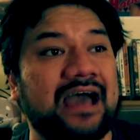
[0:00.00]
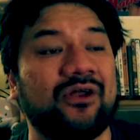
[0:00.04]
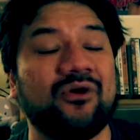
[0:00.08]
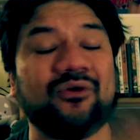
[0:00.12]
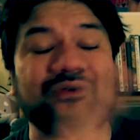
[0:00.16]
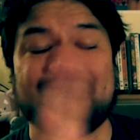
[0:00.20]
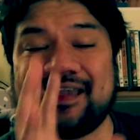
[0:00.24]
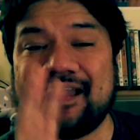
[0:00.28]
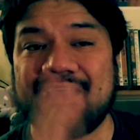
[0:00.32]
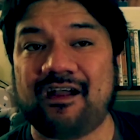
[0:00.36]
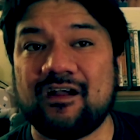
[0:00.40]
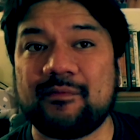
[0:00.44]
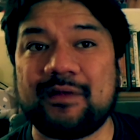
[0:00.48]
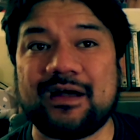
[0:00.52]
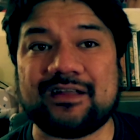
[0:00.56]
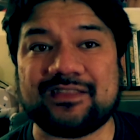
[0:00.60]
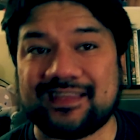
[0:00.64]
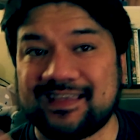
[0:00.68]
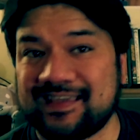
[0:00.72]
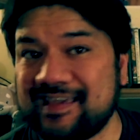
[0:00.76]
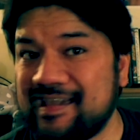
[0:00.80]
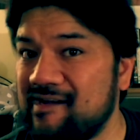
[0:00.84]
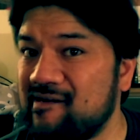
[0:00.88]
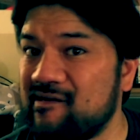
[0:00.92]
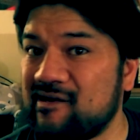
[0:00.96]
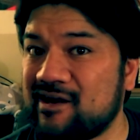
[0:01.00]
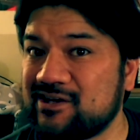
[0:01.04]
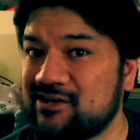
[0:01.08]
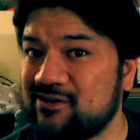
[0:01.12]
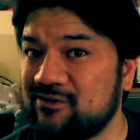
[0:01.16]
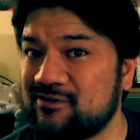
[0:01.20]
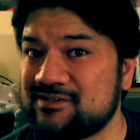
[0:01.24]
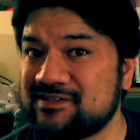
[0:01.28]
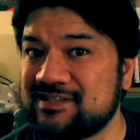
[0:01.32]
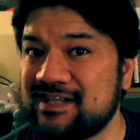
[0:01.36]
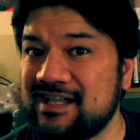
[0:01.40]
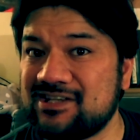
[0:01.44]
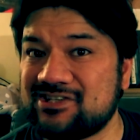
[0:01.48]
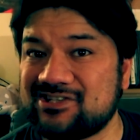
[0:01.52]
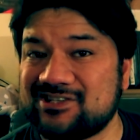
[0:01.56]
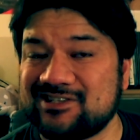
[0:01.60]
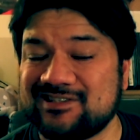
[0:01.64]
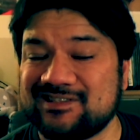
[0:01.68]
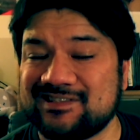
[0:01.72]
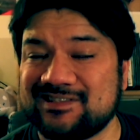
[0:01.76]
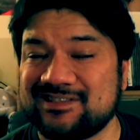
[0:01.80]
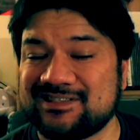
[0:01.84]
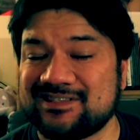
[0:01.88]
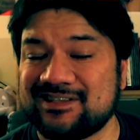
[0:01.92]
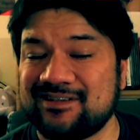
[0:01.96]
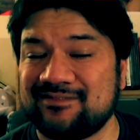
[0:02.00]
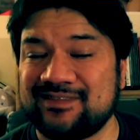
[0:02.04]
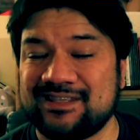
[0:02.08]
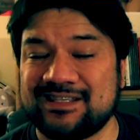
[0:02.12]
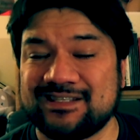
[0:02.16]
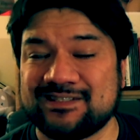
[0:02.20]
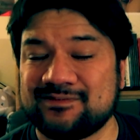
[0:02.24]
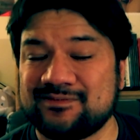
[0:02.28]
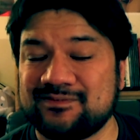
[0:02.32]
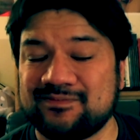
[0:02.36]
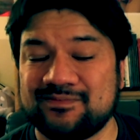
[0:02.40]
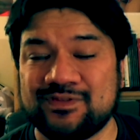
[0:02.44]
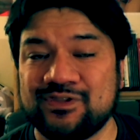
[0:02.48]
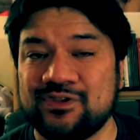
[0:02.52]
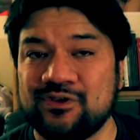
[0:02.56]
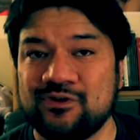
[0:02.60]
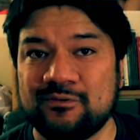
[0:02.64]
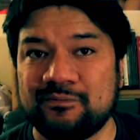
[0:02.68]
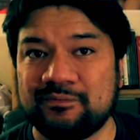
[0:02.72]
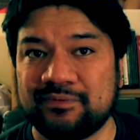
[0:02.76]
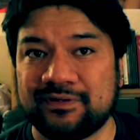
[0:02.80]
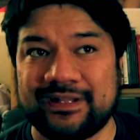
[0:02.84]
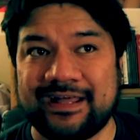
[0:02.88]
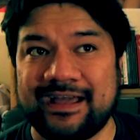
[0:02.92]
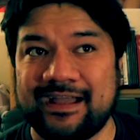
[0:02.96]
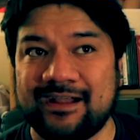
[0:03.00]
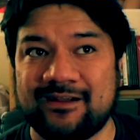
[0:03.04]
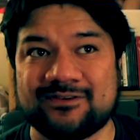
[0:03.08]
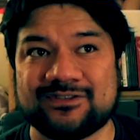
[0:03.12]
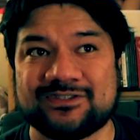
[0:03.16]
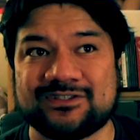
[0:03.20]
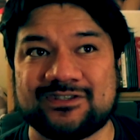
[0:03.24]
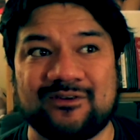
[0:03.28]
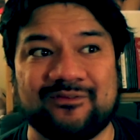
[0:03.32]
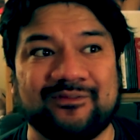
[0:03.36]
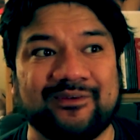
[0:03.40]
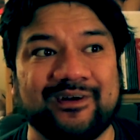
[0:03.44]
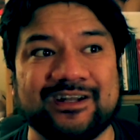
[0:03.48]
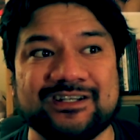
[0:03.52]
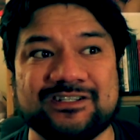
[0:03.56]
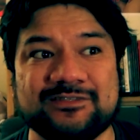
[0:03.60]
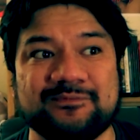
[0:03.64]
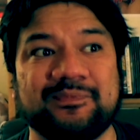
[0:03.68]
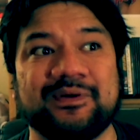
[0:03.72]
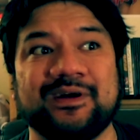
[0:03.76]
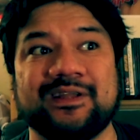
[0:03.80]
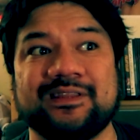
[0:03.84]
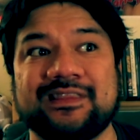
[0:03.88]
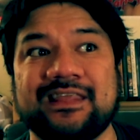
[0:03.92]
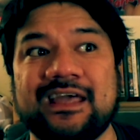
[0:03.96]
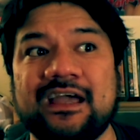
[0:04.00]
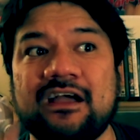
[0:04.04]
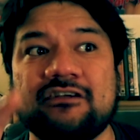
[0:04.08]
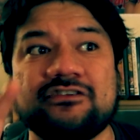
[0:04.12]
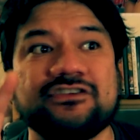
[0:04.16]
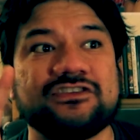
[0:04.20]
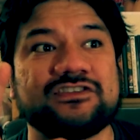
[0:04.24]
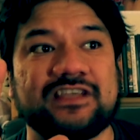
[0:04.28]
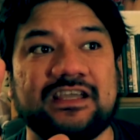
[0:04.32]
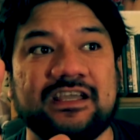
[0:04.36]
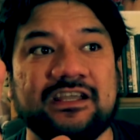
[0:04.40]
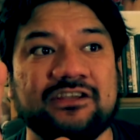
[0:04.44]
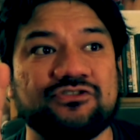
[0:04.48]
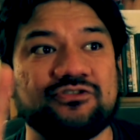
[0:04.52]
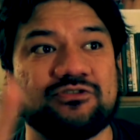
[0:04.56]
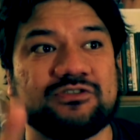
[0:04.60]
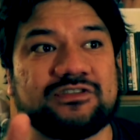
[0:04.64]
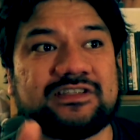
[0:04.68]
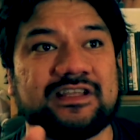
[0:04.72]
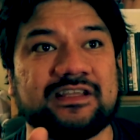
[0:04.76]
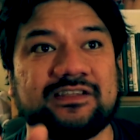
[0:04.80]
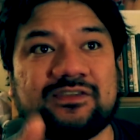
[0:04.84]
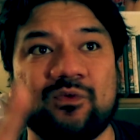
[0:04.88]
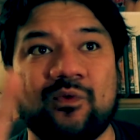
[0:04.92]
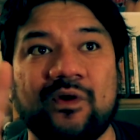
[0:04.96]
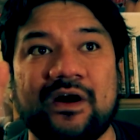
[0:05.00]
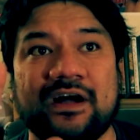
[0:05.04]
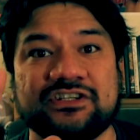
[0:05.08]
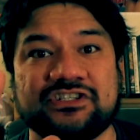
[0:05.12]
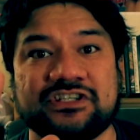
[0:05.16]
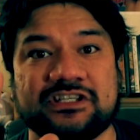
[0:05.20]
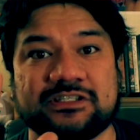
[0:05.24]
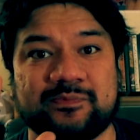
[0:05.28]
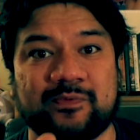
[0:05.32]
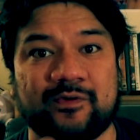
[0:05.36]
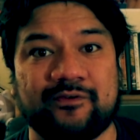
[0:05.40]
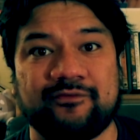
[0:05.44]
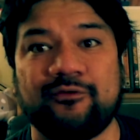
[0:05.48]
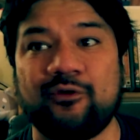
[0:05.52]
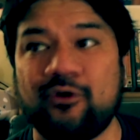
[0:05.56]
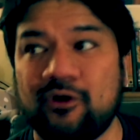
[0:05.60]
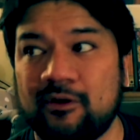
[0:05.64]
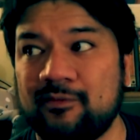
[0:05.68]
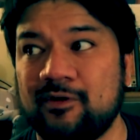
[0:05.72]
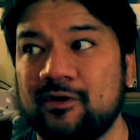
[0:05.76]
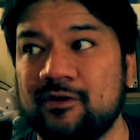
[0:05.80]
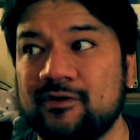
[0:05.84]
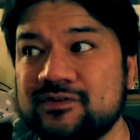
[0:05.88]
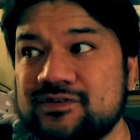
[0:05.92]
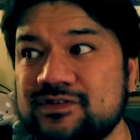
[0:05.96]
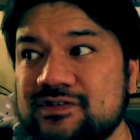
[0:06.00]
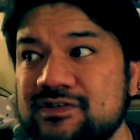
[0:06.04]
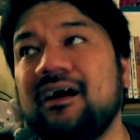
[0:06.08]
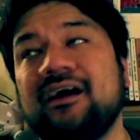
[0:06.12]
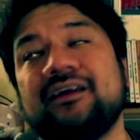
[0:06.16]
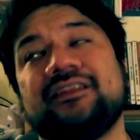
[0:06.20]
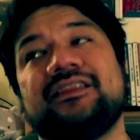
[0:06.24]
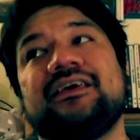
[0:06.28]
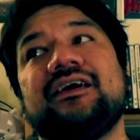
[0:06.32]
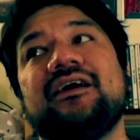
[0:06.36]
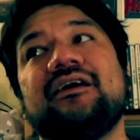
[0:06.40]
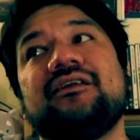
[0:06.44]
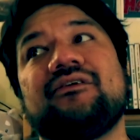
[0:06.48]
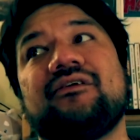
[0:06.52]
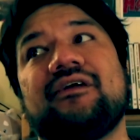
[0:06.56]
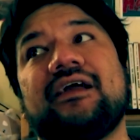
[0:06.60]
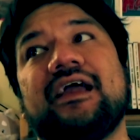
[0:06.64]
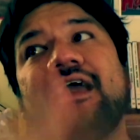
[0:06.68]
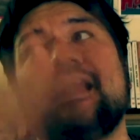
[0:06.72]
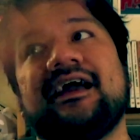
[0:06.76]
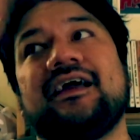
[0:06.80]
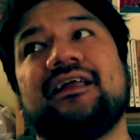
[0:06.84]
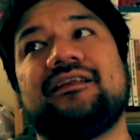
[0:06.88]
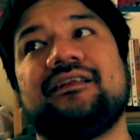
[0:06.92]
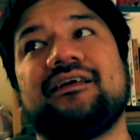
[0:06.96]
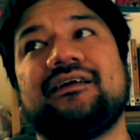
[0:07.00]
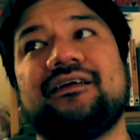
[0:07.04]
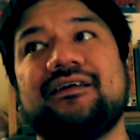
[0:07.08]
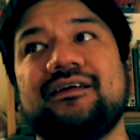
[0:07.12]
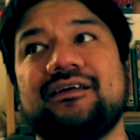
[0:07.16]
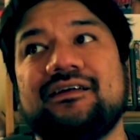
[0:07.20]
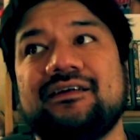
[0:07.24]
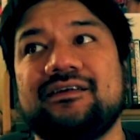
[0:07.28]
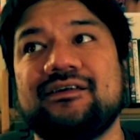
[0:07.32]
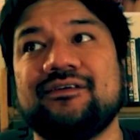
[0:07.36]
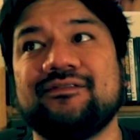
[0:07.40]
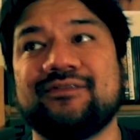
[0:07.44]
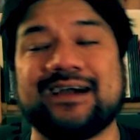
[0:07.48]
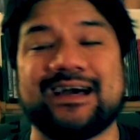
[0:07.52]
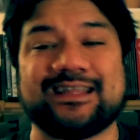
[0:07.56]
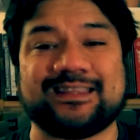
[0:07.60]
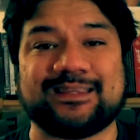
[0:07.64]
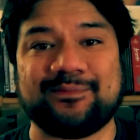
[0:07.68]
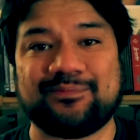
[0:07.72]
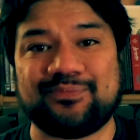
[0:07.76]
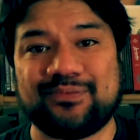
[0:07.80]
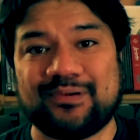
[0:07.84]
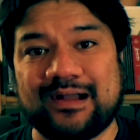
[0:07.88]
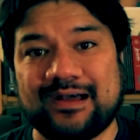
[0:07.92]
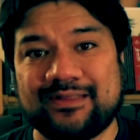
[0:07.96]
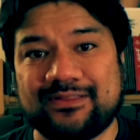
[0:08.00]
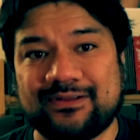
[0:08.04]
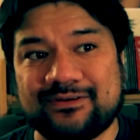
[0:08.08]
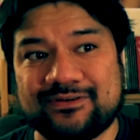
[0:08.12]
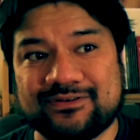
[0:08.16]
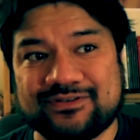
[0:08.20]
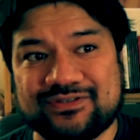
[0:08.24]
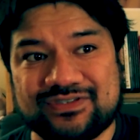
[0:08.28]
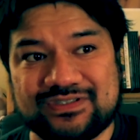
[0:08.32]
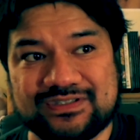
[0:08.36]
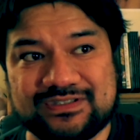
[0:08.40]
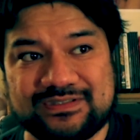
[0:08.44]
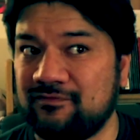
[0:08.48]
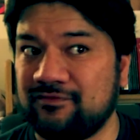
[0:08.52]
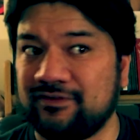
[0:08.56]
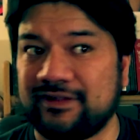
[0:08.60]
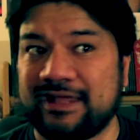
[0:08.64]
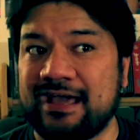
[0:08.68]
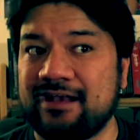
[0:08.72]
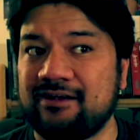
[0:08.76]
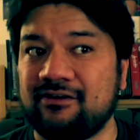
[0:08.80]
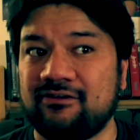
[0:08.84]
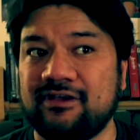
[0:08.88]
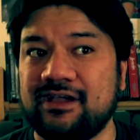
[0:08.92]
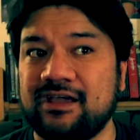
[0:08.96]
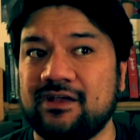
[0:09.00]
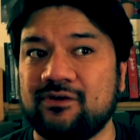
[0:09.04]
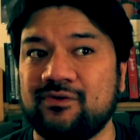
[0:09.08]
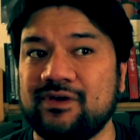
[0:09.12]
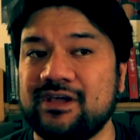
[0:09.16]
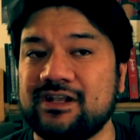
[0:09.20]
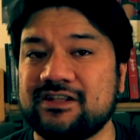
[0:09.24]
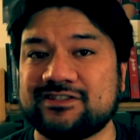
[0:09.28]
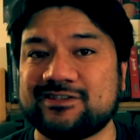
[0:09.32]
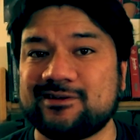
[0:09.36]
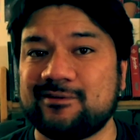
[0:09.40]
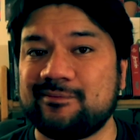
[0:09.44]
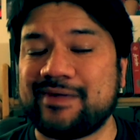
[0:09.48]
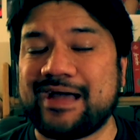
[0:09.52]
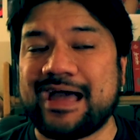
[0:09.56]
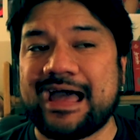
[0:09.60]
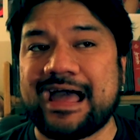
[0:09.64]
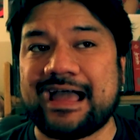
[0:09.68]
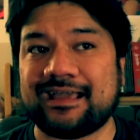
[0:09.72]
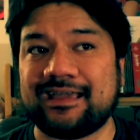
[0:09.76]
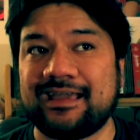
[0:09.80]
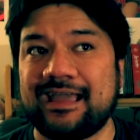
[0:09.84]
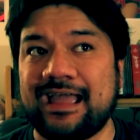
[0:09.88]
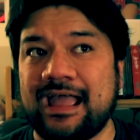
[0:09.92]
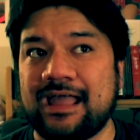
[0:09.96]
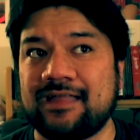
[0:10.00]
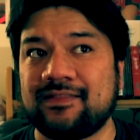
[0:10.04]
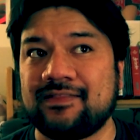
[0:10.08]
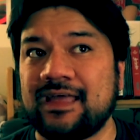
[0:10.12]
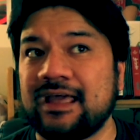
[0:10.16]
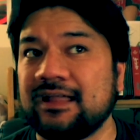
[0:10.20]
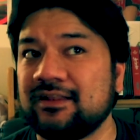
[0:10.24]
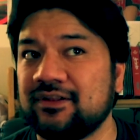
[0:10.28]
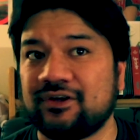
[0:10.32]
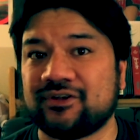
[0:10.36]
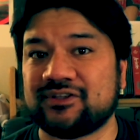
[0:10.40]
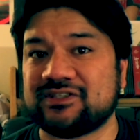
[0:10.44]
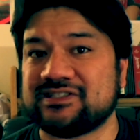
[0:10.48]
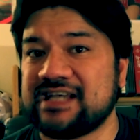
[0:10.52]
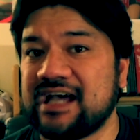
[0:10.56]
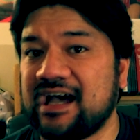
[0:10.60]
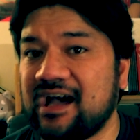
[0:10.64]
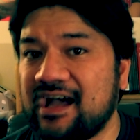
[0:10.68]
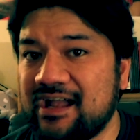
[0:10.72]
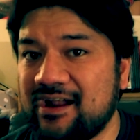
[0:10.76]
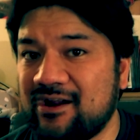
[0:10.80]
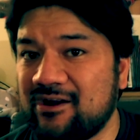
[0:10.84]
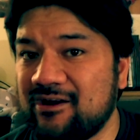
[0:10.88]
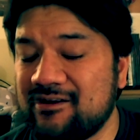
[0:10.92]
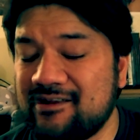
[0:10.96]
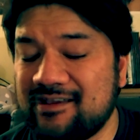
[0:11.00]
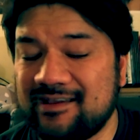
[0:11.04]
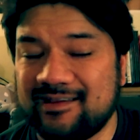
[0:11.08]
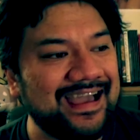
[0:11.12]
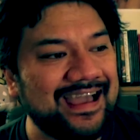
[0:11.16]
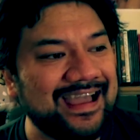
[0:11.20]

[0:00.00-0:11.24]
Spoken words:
I don't care about the characterizations of these new players so much, but they are just interesting to watch as performers. On the other hand, you've got the brothers, Flannery and Redis are back, and they look tired.